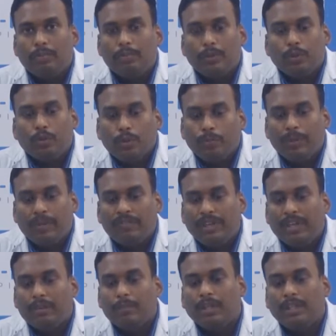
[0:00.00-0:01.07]
a pure
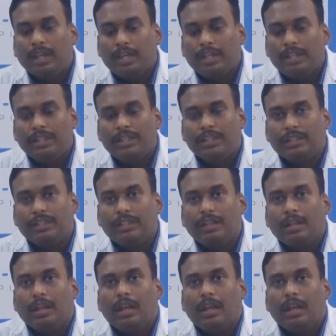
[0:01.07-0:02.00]
preventable conditions,